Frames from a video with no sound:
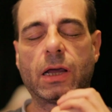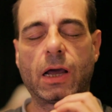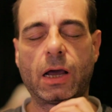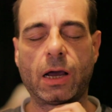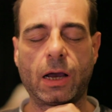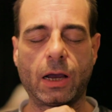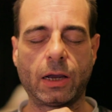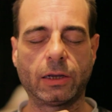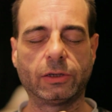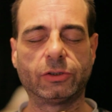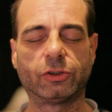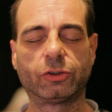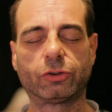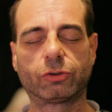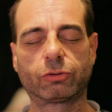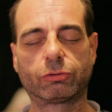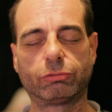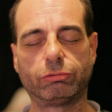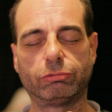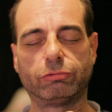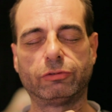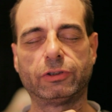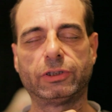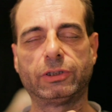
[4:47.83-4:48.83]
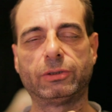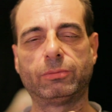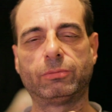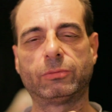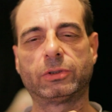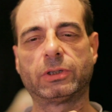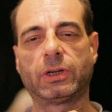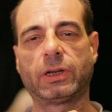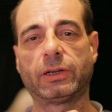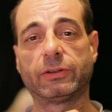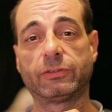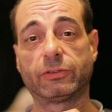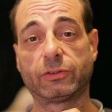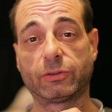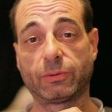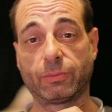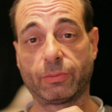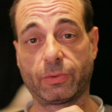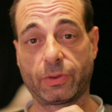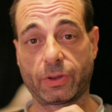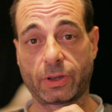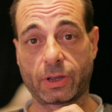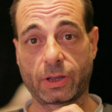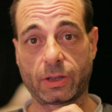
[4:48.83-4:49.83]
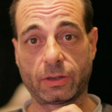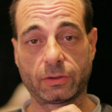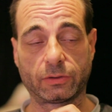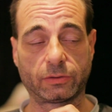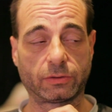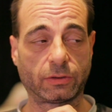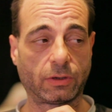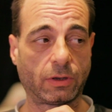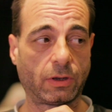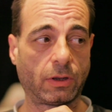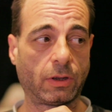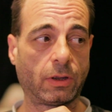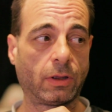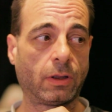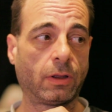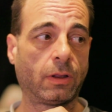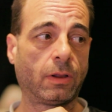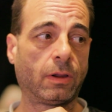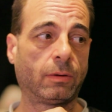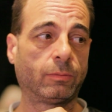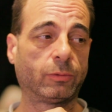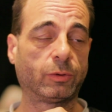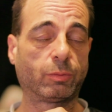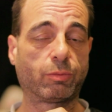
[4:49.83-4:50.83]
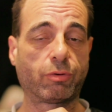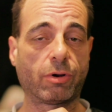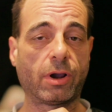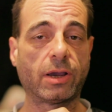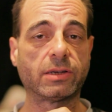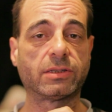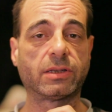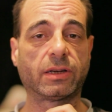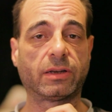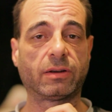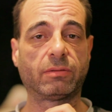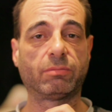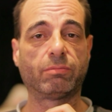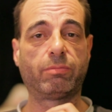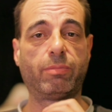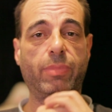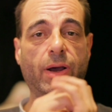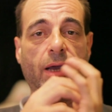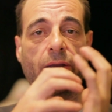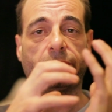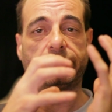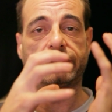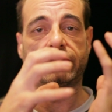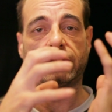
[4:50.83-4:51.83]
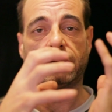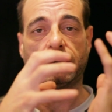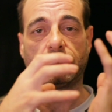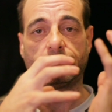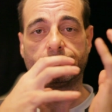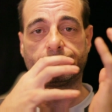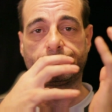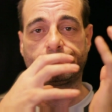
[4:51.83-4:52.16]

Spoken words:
I screamed like something else. I'm surprised I didn't bite her.